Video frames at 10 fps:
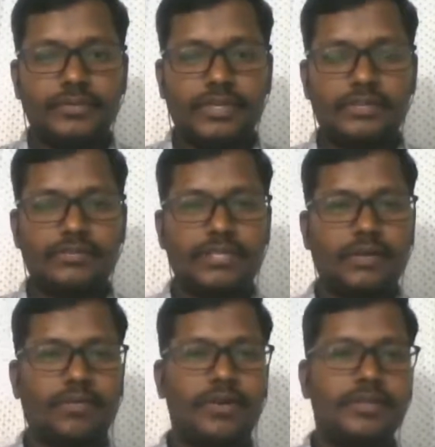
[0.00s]
Okay, so they
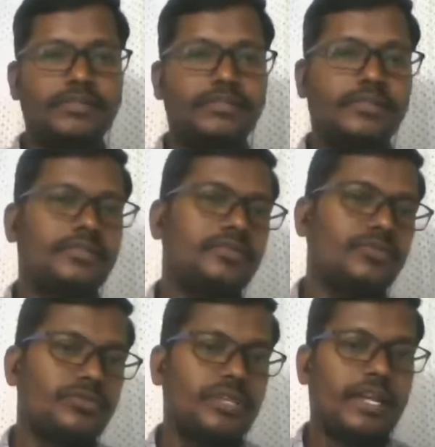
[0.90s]
avoid these
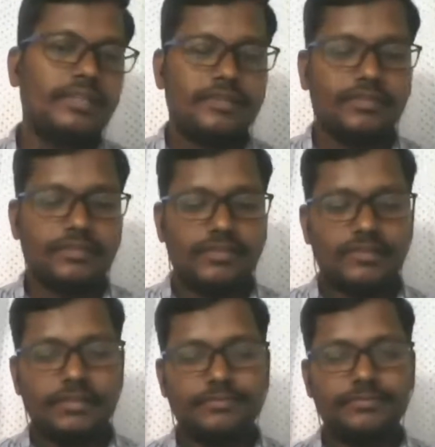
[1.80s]
social gatherings,
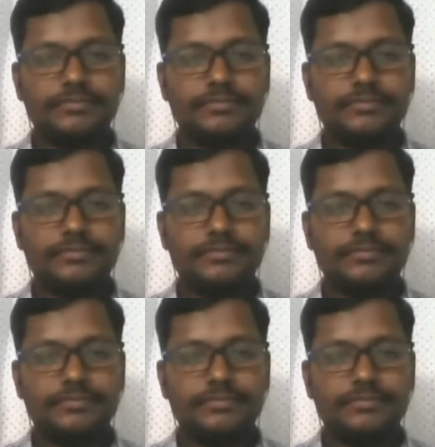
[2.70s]
etc.